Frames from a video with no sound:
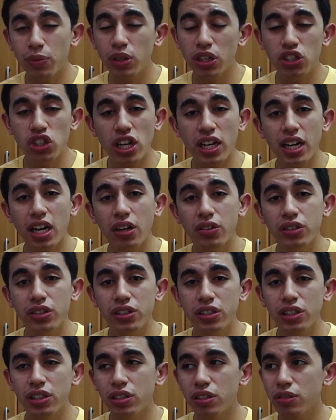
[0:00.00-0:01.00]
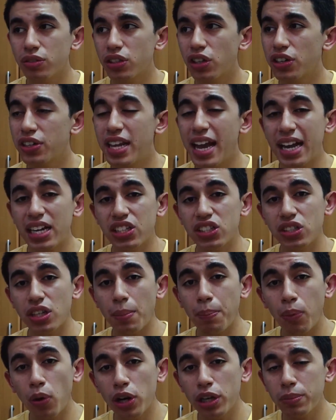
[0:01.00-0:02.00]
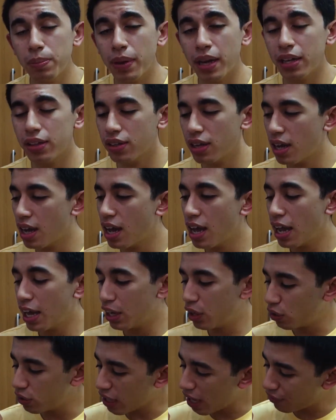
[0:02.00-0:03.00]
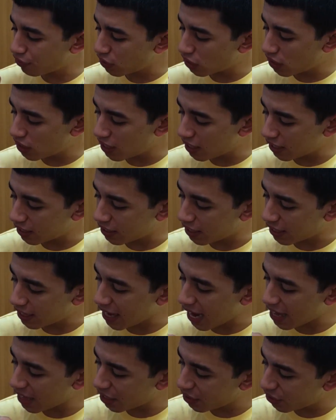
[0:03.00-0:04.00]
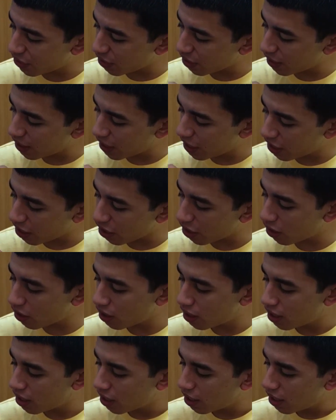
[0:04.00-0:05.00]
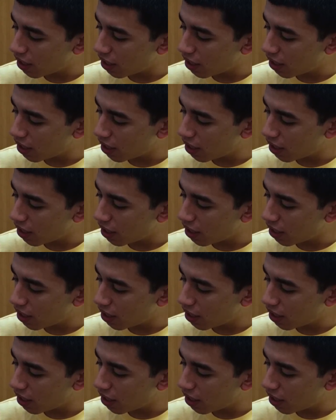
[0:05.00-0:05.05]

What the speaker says: you want to check out, you know, your next appointment, you don't have to click the calendar here,